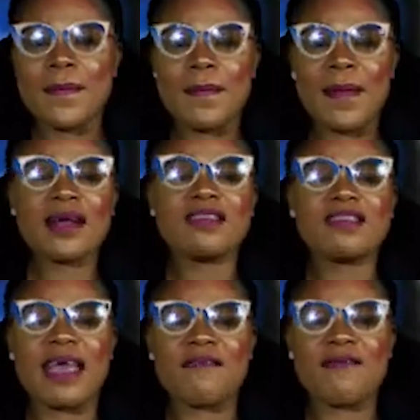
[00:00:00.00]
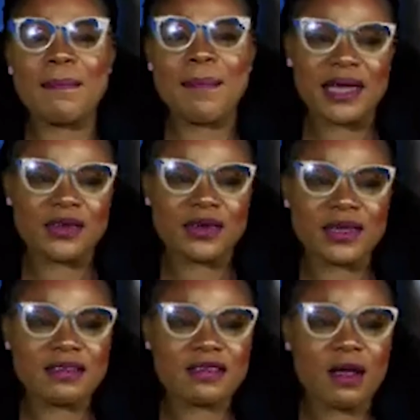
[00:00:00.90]
Marcus Ether
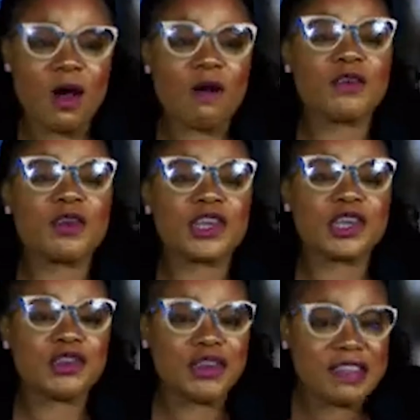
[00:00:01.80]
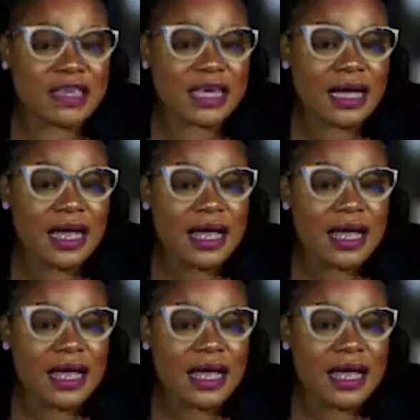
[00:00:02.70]
has offered a critique